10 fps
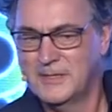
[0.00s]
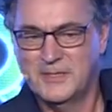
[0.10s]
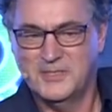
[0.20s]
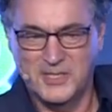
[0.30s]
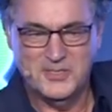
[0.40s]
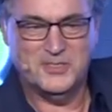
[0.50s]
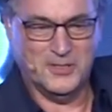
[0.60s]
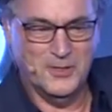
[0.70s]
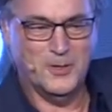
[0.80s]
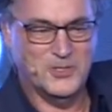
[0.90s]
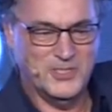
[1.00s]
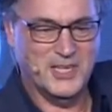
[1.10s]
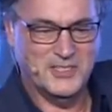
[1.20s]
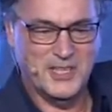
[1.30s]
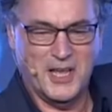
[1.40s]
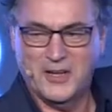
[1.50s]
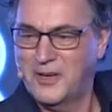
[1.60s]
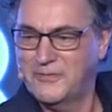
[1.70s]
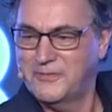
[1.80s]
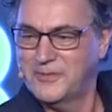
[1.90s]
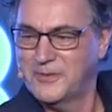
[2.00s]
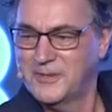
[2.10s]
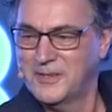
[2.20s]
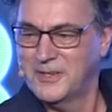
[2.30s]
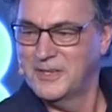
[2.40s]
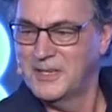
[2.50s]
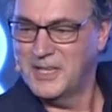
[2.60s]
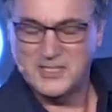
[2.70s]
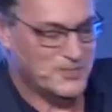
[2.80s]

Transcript: since technology has taken off. It's,